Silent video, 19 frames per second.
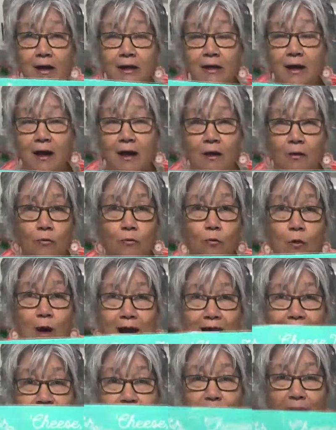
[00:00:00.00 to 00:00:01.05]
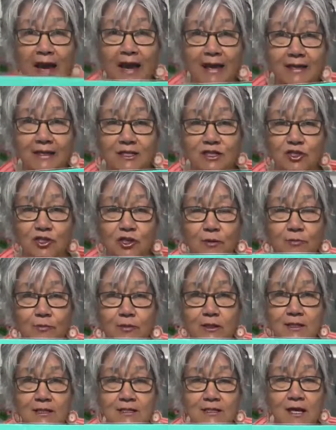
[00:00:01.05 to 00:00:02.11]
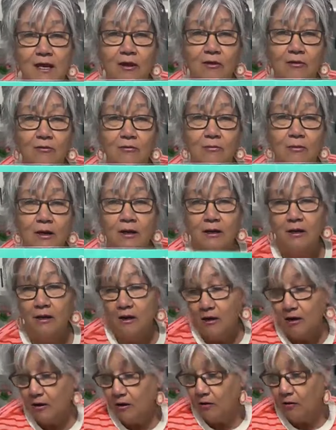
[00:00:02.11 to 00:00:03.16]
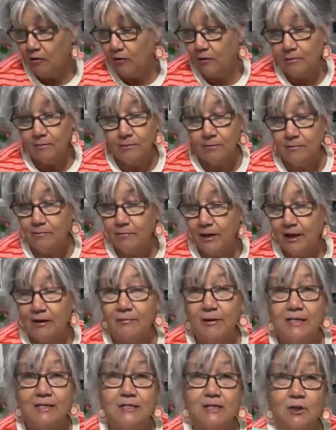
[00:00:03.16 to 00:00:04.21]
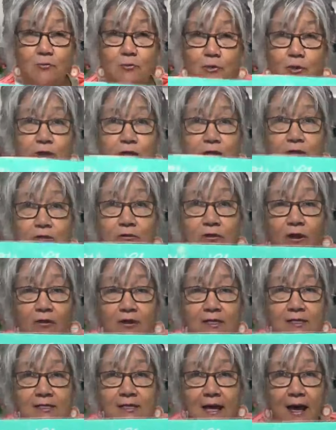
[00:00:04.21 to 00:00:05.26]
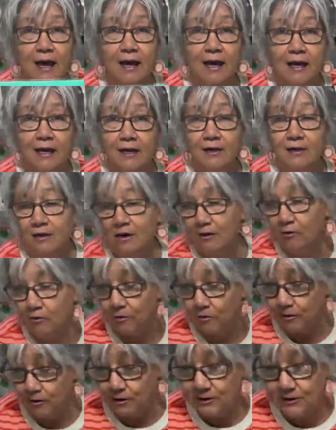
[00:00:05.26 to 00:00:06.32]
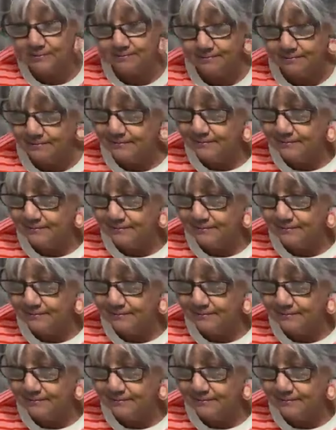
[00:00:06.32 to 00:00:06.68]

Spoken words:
a wine bag that you could put this on, or it'd be super cute on a sign, or